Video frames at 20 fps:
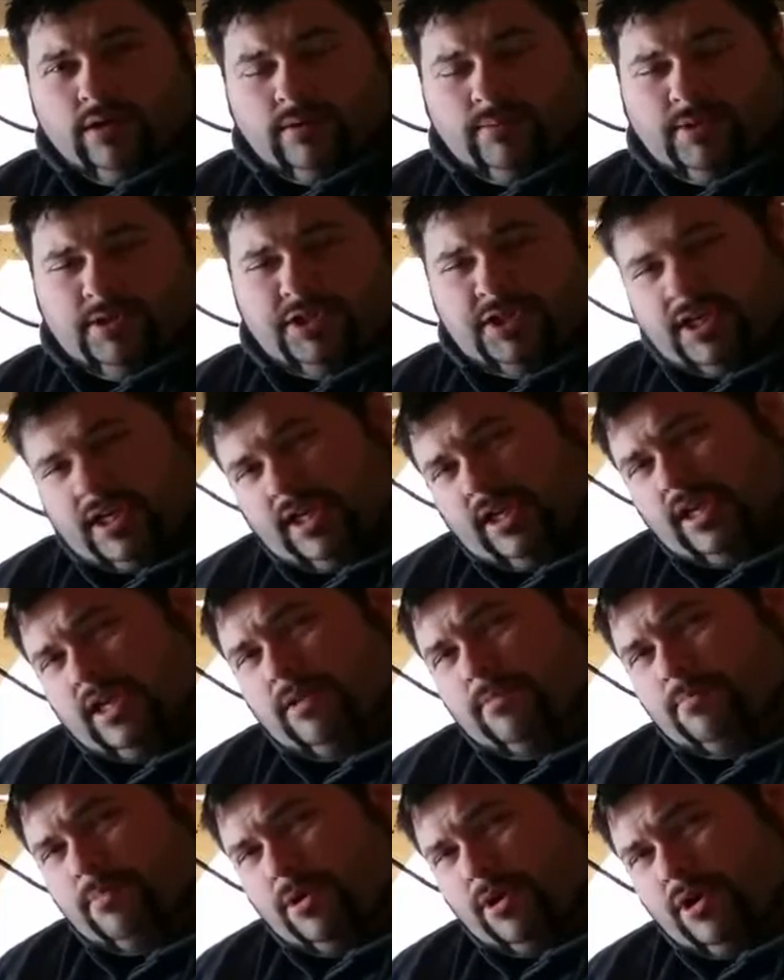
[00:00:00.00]
You're going to be checking
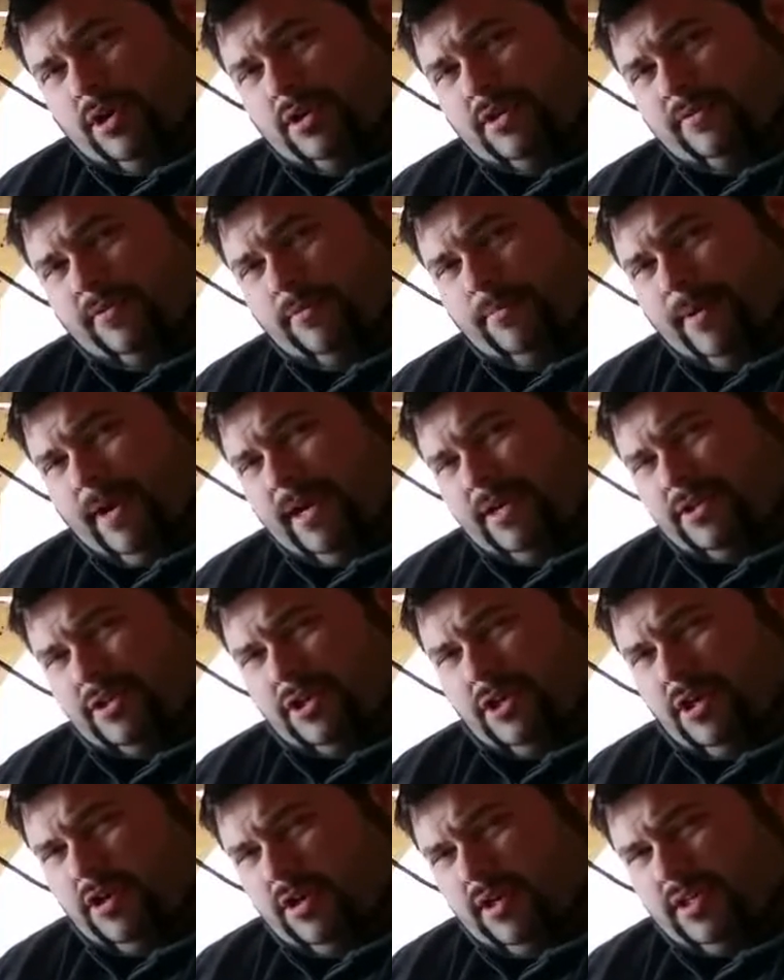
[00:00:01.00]
in birds for
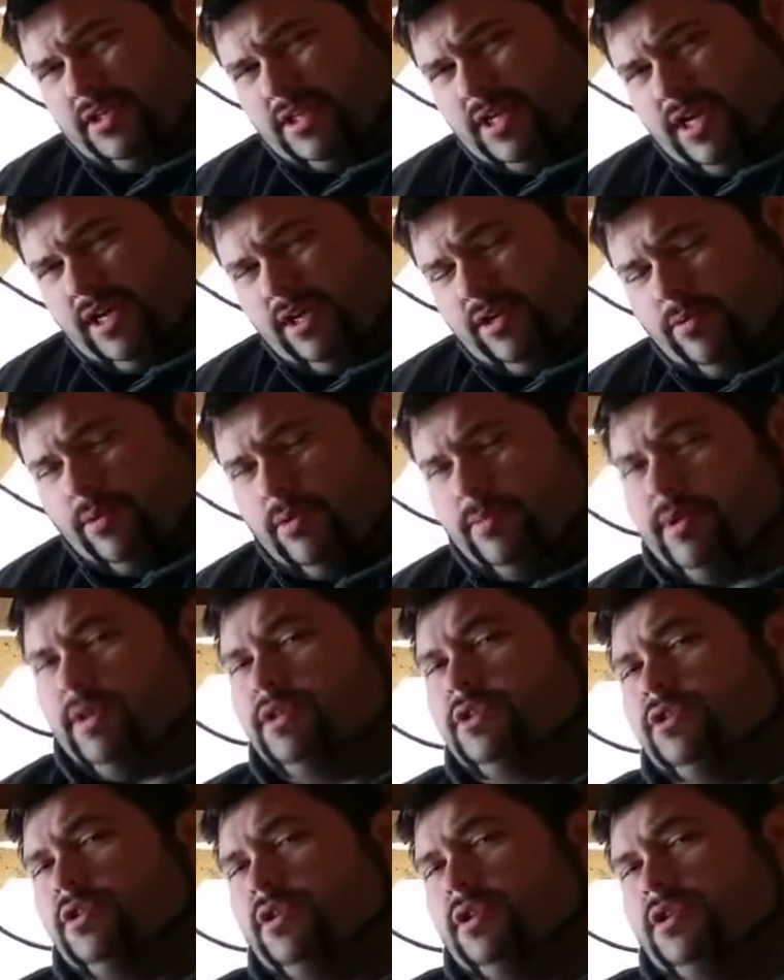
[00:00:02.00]
biosecurity sake. You want
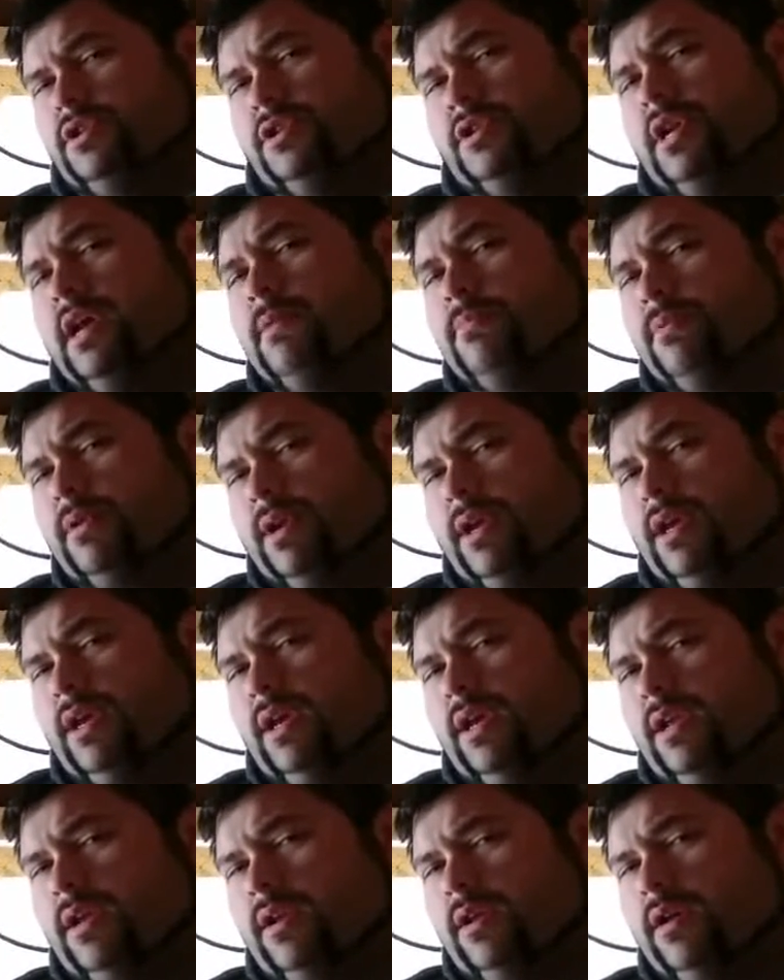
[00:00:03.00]
to make sure that you're not
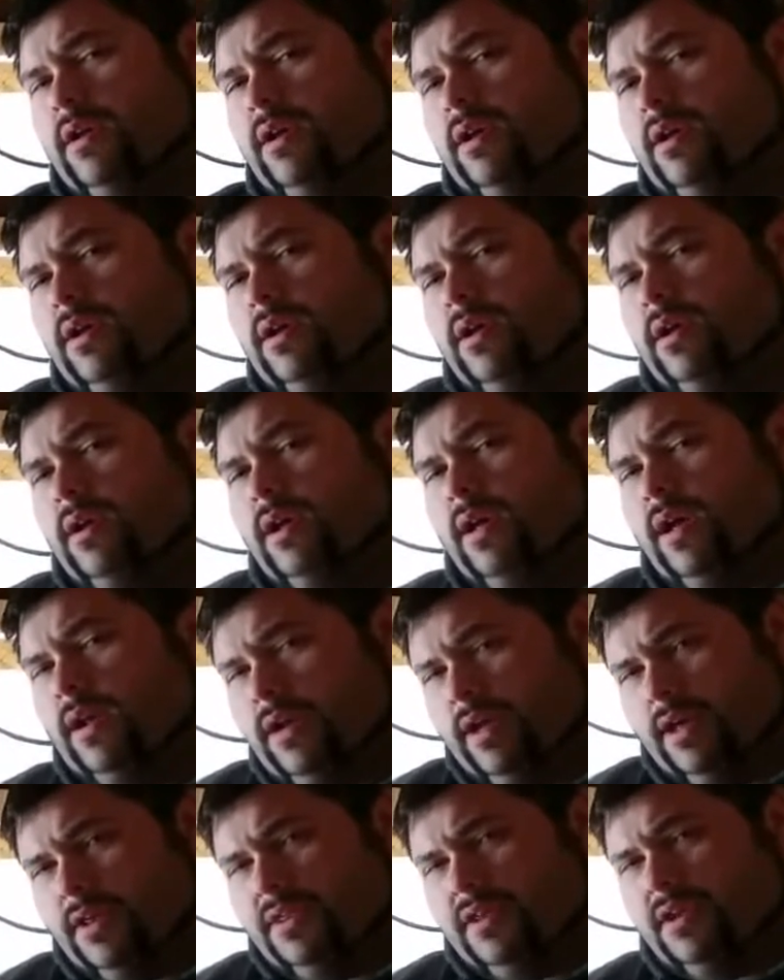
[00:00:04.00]
bringing in
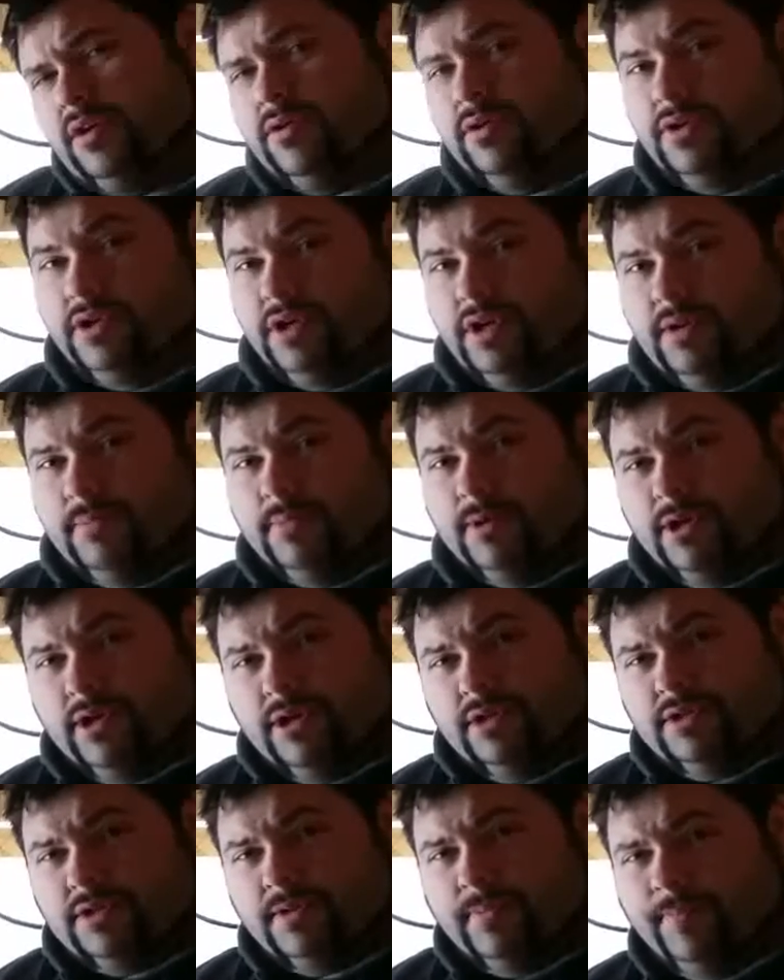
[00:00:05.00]
unhealthy or dirty
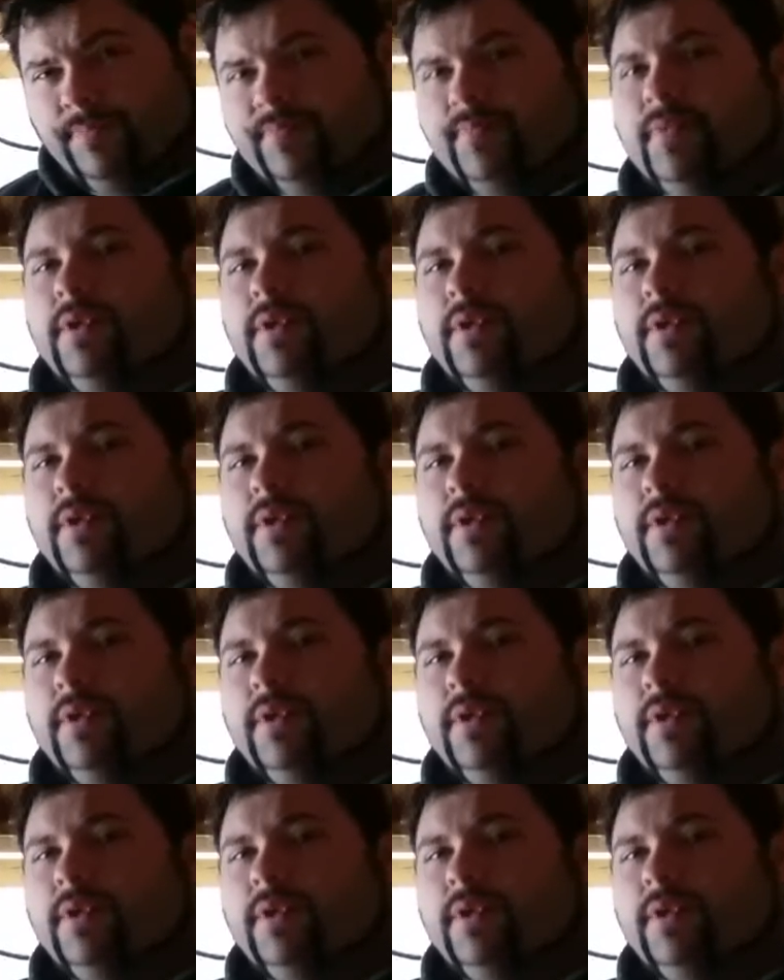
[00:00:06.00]
birds